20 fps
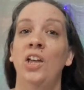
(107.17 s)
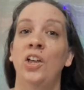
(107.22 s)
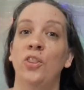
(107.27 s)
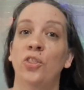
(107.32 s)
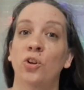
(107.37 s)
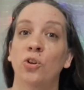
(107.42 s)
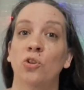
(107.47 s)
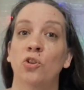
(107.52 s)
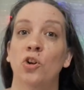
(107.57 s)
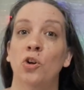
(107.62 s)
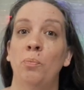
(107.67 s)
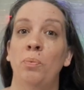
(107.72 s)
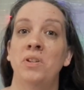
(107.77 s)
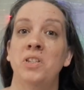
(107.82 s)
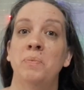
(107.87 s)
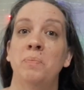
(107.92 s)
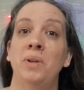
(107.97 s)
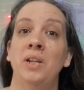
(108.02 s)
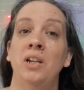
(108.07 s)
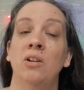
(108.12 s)
The group
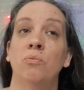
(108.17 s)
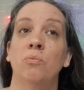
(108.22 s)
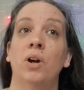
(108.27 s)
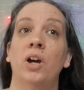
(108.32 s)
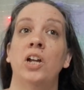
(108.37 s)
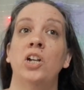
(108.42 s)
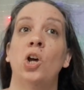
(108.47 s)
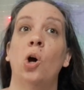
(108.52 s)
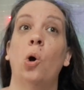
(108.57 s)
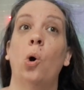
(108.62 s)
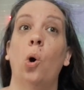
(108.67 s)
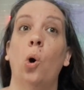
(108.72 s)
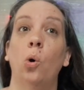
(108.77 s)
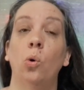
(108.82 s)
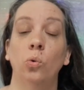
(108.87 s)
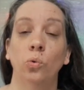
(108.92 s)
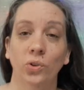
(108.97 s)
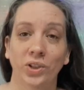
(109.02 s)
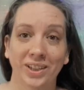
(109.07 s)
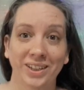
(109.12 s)
is being run
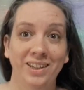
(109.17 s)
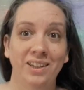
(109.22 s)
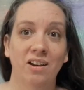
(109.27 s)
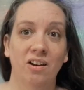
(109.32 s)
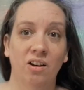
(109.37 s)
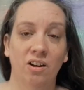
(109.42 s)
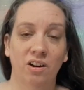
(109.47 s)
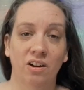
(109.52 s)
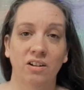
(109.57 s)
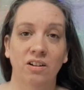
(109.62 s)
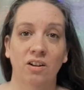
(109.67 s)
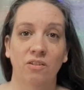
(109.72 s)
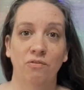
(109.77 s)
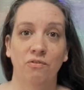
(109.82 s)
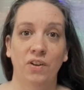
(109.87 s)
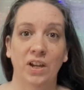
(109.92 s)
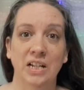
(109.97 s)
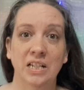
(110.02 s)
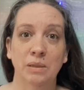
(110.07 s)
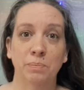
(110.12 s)
only on
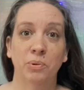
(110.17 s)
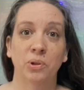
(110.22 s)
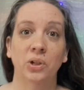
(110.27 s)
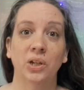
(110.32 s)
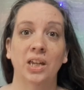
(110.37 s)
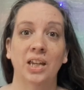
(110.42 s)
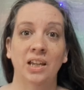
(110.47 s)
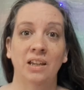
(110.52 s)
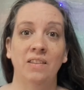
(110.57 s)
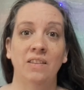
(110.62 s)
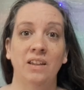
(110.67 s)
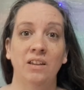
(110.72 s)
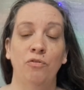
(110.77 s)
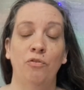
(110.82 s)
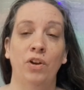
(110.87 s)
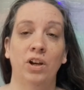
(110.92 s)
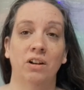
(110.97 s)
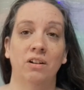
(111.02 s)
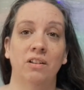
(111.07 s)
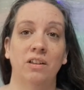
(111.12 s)
Facebook in the
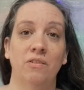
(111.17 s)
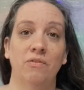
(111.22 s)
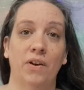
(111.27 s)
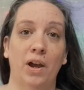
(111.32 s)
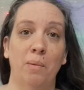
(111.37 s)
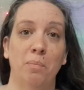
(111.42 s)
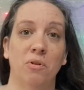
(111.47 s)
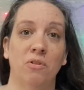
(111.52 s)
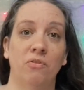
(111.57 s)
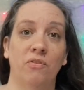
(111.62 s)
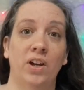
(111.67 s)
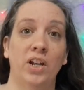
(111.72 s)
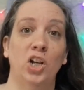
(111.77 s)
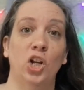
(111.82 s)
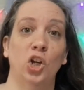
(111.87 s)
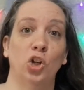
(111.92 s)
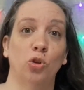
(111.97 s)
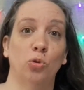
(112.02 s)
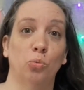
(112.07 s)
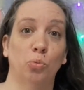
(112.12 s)
Fairily Fiber Fun
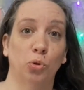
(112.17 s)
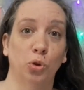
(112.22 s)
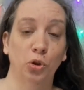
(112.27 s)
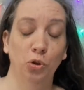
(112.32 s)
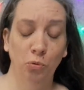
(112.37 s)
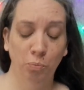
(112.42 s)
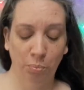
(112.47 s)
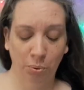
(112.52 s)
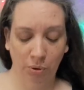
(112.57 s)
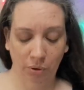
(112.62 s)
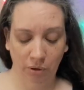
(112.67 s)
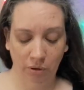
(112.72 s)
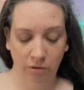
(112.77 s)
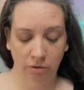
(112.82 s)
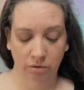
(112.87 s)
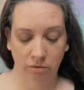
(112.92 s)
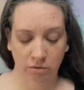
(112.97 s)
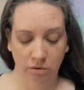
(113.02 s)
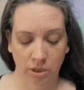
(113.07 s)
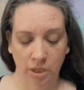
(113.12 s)
group,
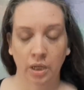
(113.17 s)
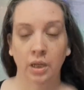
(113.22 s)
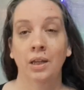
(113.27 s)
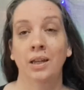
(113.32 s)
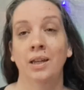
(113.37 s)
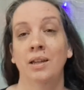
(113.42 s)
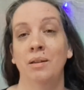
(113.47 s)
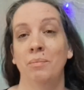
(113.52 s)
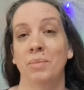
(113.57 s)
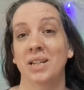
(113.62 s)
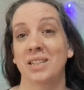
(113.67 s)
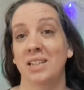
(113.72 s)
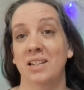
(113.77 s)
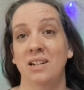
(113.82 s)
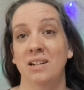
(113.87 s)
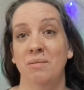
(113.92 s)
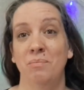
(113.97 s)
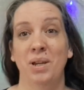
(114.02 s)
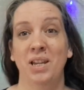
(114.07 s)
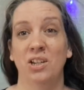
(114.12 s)
because I
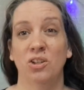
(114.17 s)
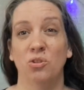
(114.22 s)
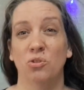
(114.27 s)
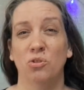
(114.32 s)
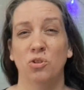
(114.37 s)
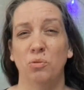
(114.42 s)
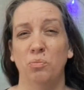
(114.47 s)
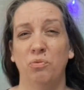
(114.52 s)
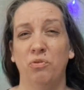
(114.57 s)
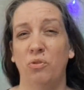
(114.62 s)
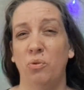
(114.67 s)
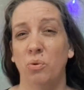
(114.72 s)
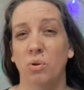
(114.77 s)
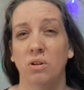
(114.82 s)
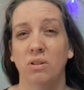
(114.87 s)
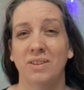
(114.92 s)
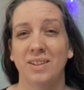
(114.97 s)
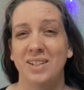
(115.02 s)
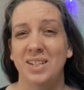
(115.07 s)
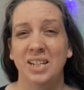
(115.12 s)
didn't make a group for
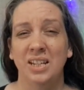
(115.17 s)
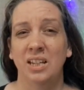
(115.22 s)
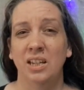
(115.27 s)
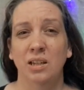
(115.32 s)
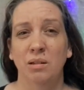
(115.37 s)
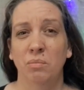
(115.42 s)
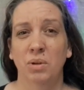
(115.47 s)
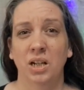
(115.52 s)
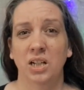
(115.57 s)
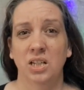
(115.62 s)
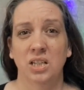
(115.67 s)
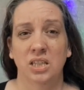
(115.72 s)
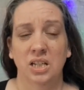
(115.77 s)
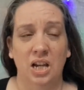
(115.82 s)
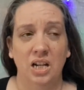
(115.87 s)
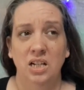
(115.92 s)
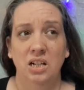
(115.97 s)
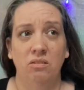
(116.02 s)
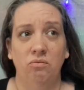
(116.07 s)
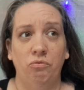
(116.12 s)
the team. I
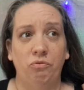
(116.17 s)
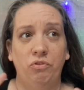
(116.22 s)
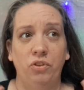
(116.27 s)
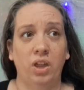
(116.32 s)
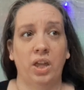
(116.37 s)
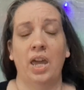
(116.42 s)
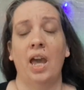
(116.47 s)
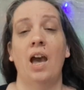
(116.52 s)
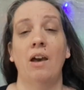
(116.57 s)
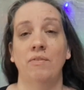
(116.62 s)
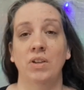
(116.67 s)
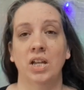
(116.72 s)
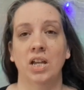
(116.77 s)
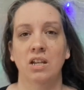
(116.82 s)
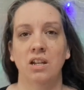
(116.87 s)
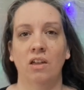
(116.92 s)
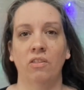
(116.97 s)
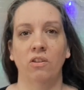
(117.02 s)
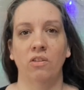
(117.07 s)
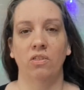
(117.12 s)
didn't feel like having
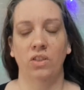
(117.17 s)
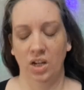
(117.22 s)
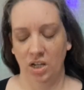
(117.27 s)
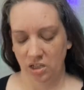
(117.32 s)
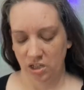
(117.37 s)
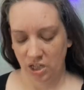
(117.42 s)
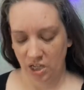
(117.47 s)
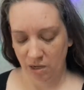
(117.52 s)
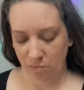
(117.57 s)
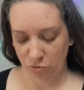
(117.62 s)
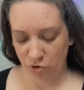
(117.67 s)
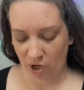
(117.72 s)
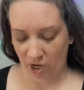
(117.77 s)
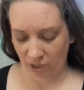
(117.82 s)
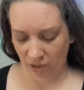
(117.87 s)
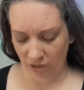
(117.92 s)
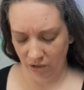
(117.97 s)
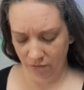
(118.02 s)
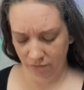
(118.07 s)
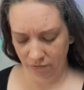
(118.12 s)
another thing to keep track
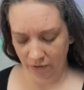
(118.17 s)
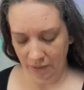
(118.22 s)
of.